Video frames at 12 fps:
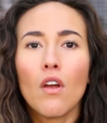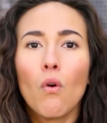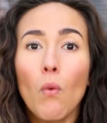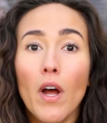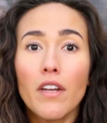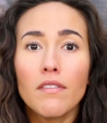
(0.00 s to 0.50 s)

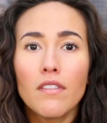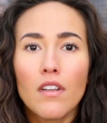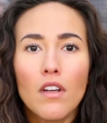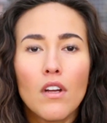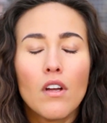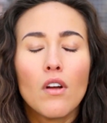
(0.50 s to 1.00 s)
One,
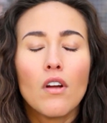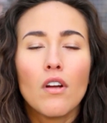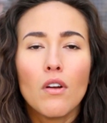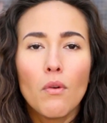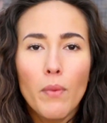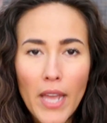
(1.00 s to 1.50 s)

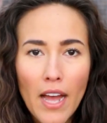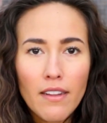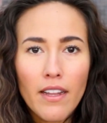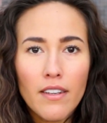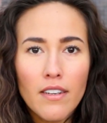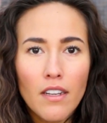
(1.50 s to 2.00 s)
we act
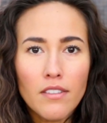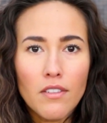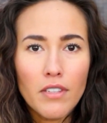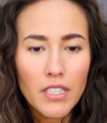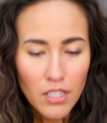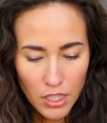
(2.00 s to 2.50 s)
like an
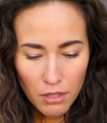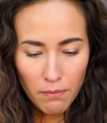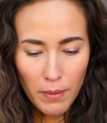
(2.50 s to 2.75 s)
ostrich,